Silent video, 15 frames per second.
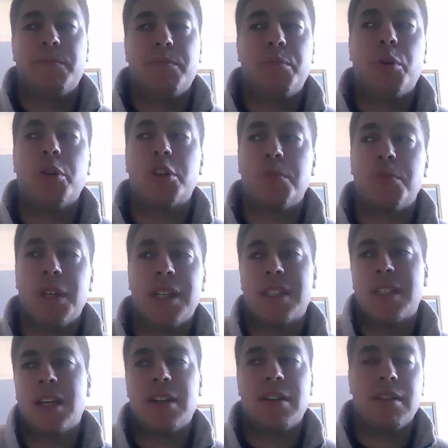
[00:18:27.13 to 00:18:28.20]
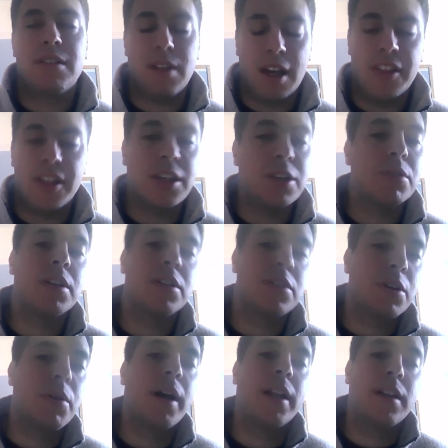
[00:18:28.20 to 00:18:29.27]
pushed me and said, "I think you can
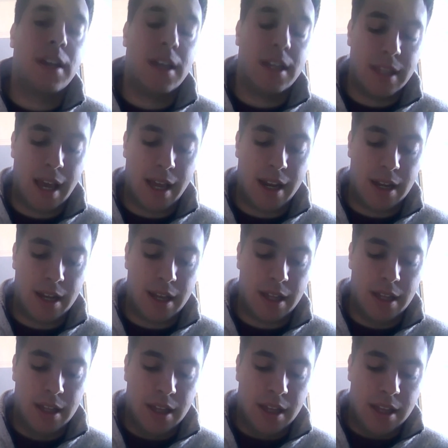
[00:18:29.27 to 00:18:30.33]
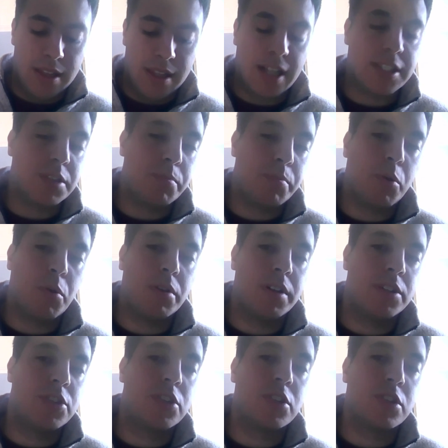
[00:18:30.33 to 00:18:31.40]
do it." And that support
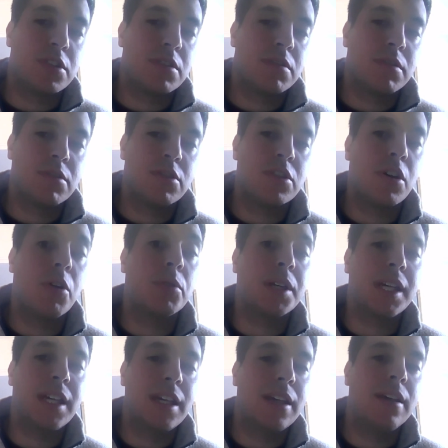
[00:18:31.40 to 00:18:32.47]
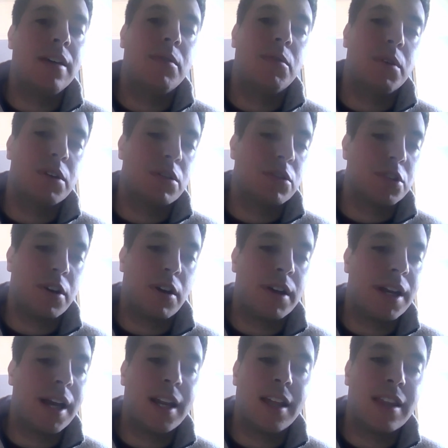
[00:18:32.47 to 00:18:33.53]
is just so key when you're
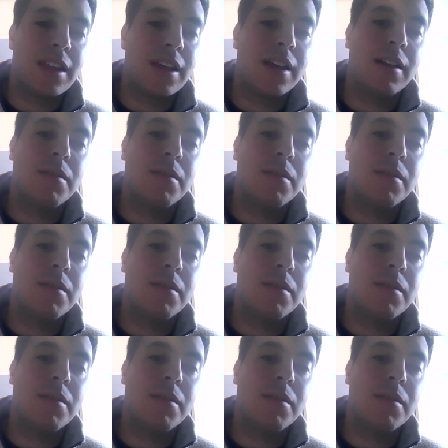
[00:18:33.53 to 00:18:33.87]
starting anything